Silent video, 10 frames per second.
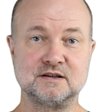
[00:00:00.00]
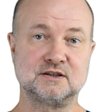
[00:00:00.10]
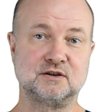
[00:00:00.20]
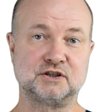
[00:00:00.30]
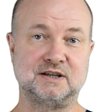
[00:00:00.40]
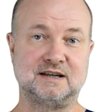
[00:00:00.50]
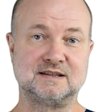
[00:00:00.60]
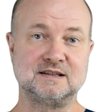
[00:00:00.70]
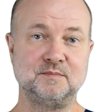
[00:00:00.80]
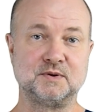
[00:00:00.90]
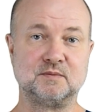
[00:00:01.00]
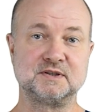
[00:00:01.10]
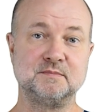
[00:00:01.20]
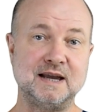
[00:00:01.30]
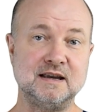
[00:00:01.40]
associated
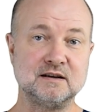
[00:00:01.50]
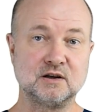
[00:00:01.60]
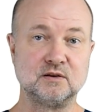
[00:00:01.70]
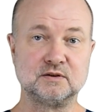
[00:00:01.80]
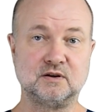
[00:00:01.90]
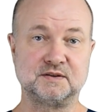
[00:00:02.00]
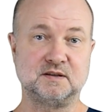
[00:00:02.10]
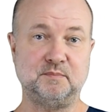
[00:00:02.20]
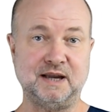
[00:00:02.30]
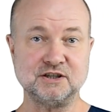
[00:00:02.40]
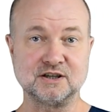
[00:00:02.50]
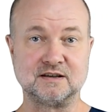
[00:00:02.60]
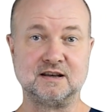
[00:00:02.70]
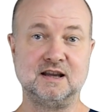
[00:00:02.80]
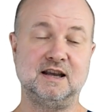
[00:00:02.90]
symptoms may include
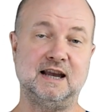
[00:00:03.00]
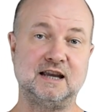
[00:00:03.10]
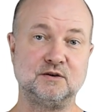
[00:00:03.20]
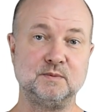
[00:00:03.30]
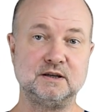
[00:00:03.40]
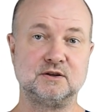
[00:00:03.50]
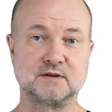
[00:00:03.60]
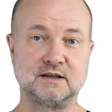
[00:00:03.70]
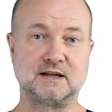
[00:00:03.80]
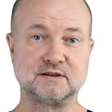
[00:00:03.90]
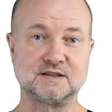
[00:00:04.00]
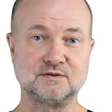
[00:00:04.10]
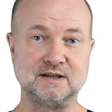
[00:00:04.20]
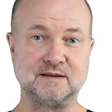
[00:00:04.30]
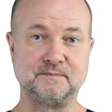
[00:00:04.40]
constipation and weak urinary
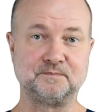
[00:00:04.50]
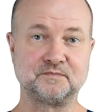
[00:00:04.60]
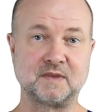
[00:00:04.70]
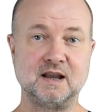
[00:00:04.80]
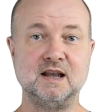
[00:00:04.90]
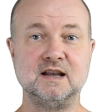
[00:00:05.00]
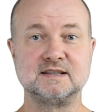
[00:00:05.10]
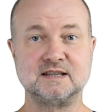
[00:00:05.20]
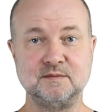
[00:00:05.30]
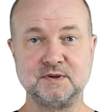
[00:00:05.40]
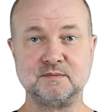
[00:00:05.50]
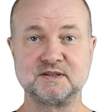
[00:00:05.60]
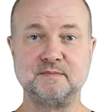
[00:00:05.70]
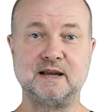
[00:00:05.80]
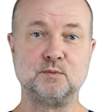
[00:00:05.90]
stream.
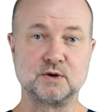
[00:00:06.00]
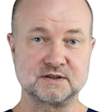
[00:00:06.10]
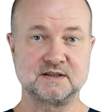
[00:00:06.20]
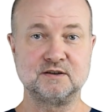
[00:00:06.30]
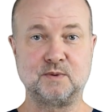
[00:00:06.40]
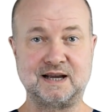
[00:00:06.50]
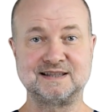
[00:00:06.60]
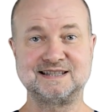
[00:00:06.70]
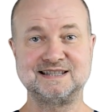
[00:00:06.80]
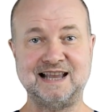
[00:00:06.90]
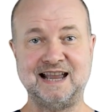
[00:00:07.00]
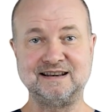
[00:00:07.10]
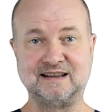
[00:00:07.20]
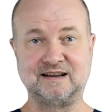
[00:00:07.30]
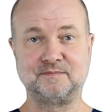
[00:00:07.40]
Symptoms may worsen when
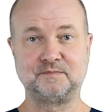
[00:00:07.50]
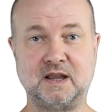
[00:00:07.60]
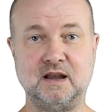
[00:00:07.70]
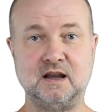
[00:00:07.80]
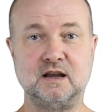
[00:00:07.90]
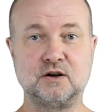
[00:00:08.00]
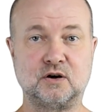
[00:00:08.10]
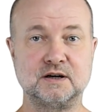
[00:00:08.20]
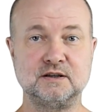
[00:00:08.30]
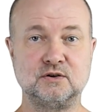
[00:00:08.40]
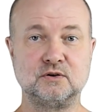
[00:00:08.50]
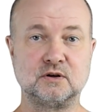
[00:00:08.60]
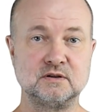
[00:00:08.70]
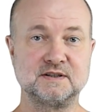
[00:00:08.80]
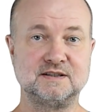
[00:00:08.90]
standing. According to
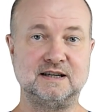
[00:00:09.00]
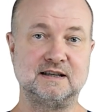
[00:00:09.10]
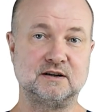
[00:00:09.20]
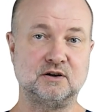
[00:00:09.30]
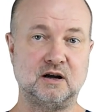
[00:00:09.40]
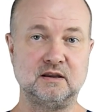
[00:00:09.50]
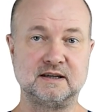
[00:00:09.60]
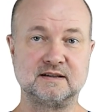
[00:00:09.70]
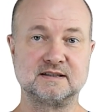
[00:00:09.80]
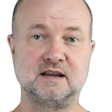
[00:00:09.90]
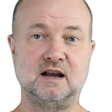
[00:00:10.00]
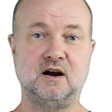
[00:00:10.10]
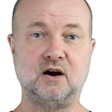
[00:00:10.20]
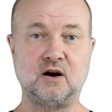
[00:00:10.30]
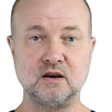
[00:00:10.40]
Goldstein and colleagues,
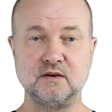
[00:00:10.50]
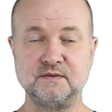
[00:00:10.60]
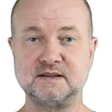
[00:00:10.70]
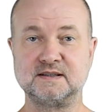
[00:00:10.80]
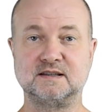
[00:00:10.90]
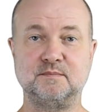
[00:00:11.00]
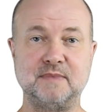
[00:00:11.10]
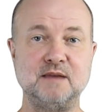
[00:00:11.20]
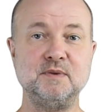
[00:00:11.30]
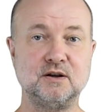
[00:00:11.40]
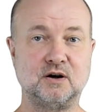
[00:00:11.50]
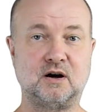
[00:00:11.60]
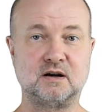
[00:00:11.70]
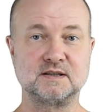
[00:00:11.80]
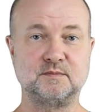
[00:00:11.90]
all of this may be
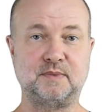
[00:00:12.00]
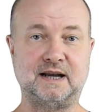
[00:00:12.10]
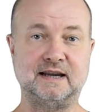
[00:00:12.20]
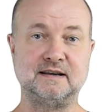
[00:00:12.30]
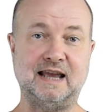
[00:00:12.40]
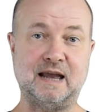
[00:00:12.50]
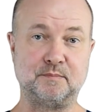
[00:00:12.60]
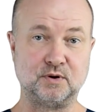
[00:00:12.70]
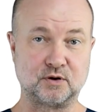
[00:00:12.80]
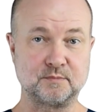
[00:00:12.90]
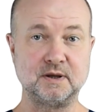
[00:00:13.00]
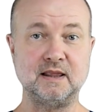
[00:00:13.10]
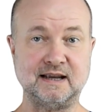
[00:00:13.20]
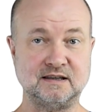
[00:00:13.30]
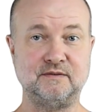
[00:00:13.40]
caused by an
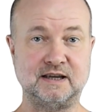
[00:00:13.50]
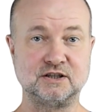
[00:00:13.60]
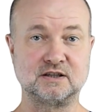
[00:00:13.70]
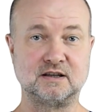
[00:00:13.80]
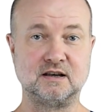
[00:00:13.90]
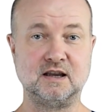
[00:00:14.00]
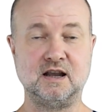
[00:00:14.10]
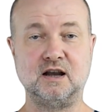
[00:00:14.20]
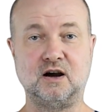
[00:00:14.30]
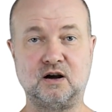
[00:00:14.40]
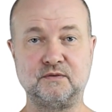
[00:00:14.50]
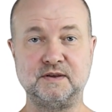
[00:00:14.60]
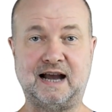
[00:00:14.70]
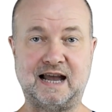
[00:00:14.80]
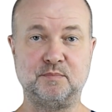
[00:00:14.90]
abnormal activation of
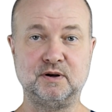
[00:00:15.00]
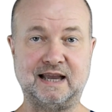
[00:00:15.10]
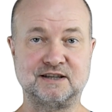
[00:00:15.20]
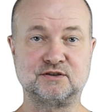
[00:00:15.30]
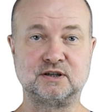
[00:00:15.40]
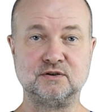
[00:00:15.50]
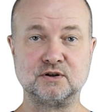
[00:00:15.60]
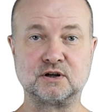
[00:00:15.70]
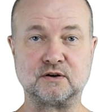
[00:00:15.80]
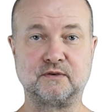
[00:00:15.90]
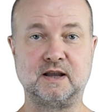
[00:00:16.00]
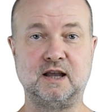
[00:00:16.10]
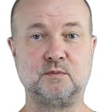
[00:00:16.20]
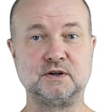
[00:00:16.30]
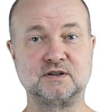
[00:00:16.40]
the hypogastric nerve,
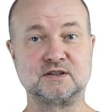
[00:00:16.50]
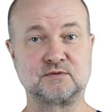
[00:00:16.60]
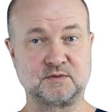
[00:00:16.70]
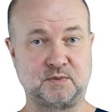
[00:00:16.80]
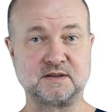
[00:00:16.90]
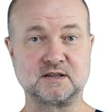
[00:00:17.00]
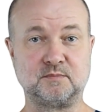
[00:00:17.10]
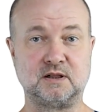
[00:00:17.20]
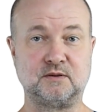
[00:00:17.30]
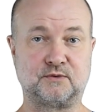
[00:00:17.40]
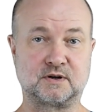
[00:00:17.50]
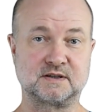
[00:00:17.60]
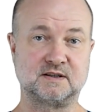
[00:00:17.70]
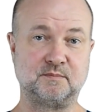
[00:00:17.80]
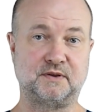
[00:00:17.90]
which is responsible
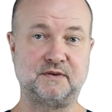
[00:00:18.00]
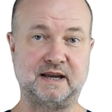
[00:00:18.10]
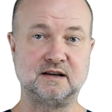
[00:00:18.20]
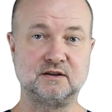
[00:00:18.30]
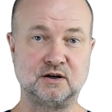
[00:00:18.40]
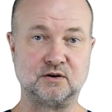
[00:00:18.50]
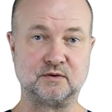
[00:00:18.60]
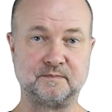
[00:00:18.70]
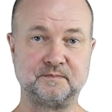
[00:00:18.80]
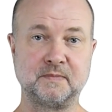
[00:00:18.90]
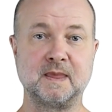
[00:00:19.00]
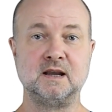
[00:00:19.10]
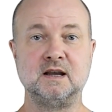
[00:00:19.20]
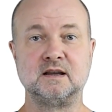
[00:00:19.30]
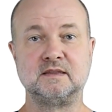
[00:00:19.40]
for sympathetic tone.
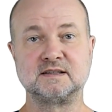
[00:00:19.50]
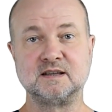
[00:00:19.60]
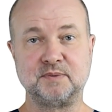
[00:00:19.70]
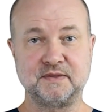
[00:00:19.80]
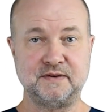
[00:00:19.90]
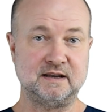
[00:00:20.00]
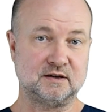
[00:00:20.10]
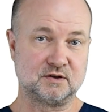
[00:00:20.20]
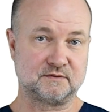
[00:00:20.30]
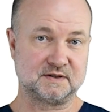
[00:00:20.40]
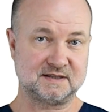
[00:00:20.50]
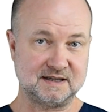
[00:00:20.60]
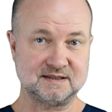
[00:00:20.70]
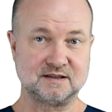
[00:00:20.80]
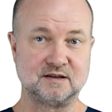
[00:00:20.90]
The sympathetic nervous
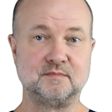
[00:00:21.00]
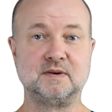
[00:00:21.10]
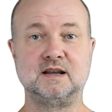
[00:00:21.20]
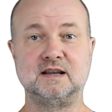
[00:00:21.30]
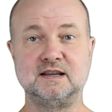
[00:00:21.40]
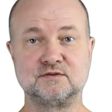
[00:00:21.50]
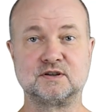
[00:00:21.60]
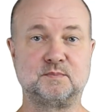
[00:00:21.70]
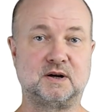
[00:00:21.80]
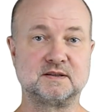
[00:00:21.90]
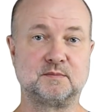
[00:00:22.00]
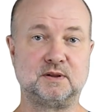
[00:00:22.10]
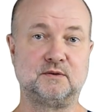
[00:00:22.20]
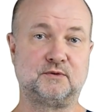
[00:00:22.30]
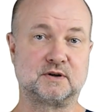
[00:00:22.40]
system is
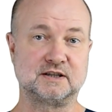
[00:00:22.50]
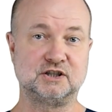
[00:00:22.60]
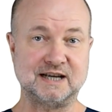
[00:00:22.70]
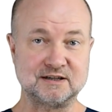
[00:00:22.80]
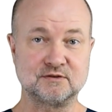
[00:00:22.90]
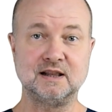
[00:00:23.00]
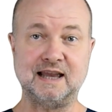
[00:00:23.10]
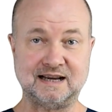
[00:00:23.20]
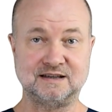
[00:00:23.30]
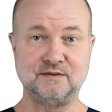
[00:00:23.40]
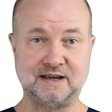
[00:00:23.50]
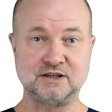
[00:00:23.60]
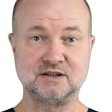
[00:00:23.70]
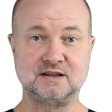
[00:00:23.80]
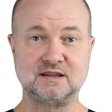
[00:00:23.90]
responsible for general
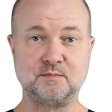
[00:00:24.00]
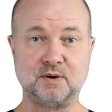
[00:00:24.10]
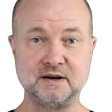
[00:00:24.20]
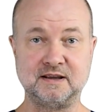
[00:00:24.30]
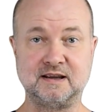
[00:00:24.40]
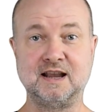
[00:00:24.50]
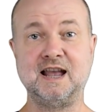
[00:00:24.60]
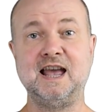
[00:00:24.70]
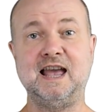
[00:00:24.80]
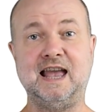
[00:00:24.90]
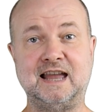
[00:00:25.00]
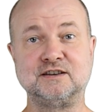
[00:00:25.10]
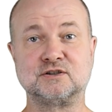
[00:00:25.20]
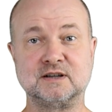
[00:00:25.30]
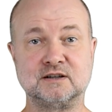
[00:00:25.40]
activation in the body,
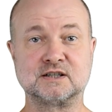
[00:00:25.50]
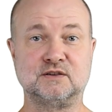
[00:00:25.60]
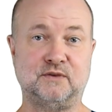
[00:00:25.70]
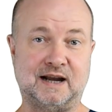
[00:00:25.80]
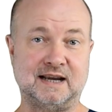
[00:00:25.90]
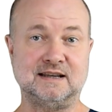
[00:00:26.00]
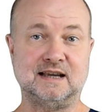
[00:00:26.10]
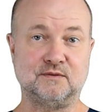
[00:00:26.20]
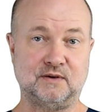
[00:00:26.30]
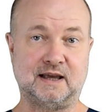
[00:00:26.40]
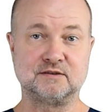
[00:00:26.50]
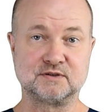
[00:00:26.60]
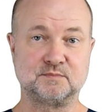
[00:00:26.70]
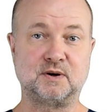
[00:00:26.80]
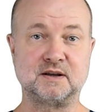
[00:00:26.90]
and triggers fight and flight
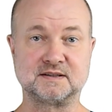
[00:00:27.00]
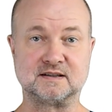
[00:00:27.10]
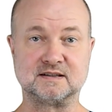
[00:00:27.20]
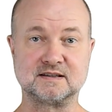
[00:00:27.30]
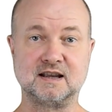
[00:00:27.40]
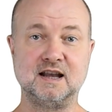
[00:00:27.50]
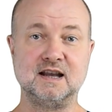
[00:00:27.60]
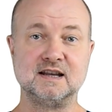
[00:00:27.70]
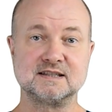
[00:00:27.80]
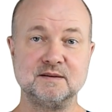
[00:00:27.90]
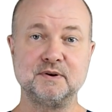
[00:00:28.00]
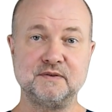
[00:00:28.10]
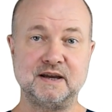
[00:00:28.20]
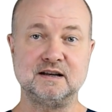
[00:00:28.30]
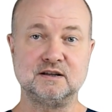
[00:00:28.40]
responses.
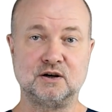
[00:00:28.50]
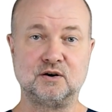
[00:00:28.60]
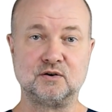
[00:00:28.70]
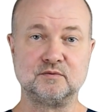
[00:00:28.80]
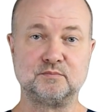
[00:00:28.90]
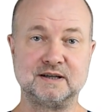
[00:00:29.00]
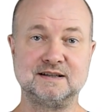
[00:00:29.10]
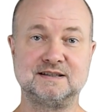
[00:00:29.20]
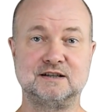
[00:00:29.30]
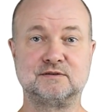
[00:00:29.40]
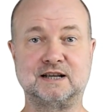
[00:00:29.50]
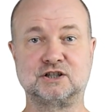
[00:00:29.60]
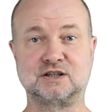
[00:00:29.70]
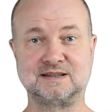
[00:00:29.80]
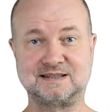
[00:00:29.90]
Sympathetic tone brings
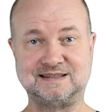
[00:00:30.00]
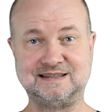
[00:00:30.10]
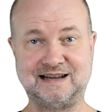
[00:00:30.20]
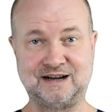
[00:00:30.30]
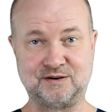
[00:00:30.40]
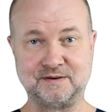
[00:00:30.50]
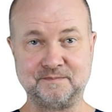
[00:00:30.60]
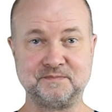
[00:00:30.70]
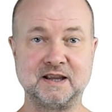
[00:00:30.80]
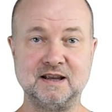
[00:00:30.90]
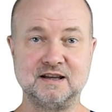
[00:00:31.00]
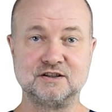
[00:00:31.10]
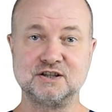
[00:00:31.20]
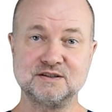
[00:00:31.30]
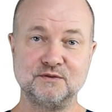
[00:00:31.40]
erections down.
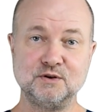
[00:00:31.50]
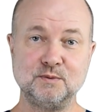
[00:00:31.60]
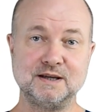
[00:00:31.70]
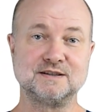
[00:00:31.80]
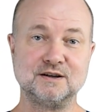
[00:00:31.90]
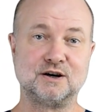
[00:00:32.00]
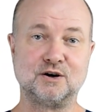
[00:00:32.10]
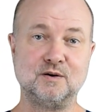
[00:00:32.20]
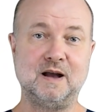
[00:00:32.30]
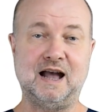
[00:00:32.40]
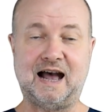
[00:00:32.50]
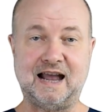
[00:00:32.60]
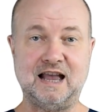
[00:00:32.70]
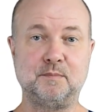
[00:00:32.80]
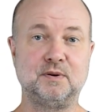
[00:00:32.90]
Just a few weeks ago,
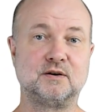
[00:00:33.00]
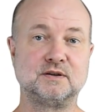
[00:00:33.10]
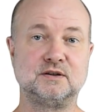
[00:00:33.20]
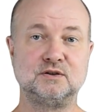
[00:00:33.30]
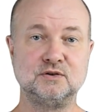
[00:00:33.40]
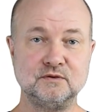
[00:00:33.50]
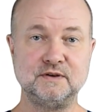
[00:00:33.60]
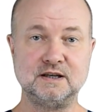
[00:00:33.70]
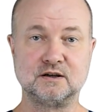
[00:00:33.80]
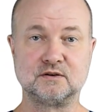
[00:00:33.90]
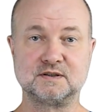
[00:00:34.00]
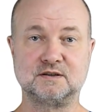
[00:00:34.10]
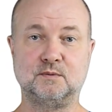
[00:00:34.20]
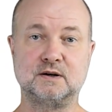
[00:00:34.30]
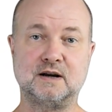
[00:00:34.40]
I uploaded two
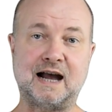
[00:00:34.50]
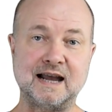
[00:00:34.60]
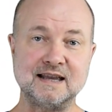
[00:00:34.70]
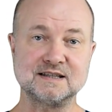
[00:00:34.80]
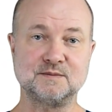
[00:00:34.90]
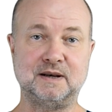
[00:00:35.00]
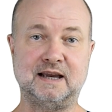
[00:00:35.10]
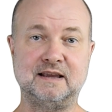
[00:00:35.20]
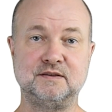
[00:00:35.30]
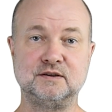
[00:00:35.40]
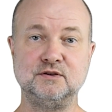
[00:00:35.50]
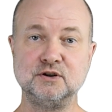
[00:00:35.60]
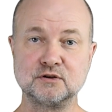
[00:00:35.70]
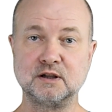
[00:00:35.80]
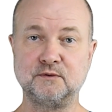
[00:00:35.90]
videos where I explain the
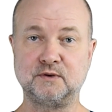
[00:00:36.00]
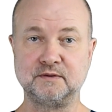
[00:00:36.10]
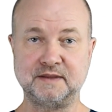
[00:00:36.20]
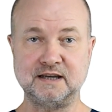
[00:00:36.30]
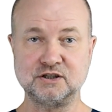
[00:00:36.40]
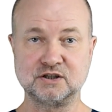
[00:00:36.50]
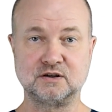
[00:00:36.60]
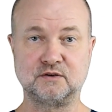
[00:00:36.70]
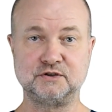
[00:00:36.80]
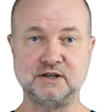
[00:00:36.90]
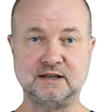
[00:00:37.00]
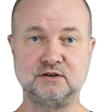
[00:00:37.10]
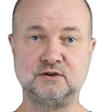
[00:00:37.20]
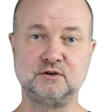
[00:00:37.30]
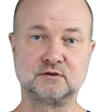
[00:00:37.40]
neural foundation of
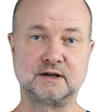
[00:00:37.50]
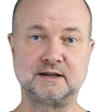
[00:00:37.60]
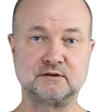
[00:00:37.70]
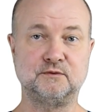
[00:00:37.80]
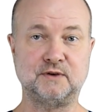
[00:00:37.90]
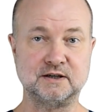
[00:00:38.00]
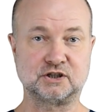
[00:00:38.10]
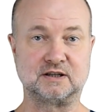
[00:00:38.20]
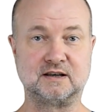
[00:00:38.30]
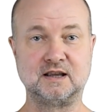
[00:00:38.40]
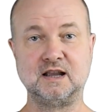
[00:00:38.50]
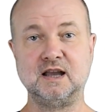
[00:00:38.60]
genitourinary function.